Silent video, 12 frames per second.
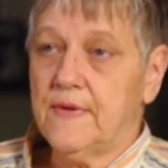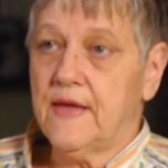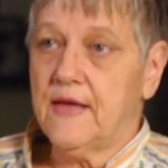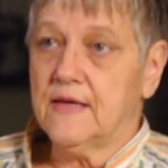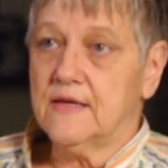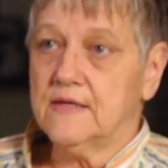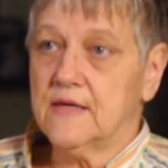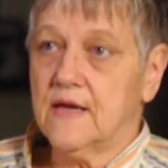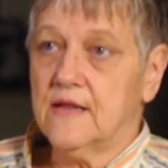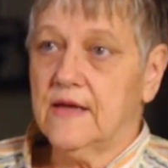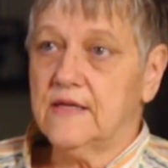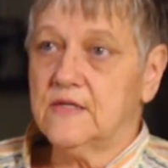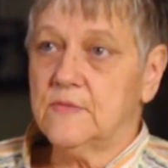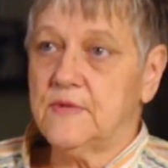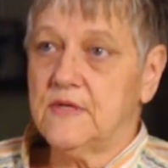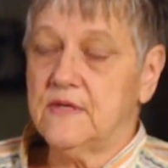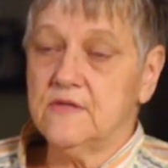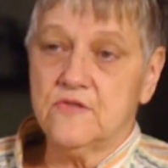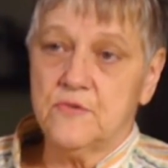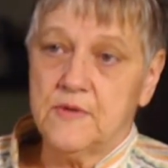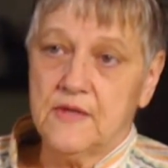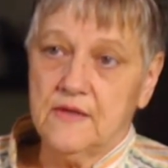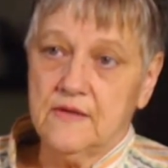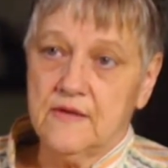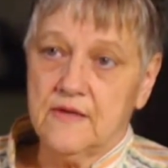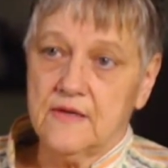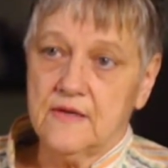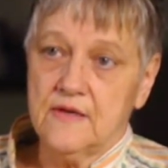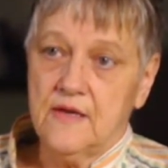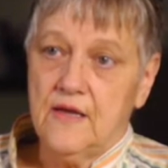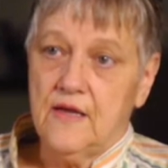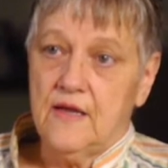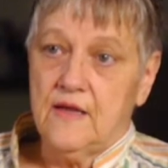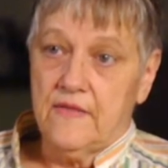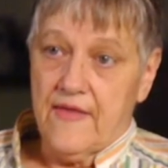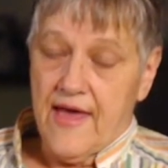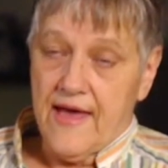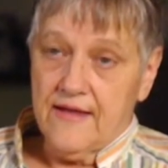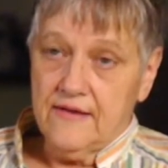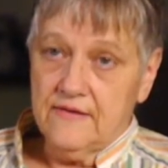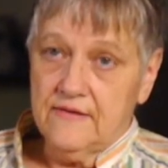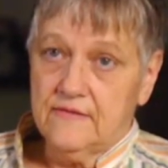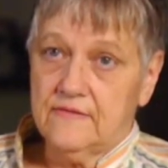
and I'd like to be instrumental in that.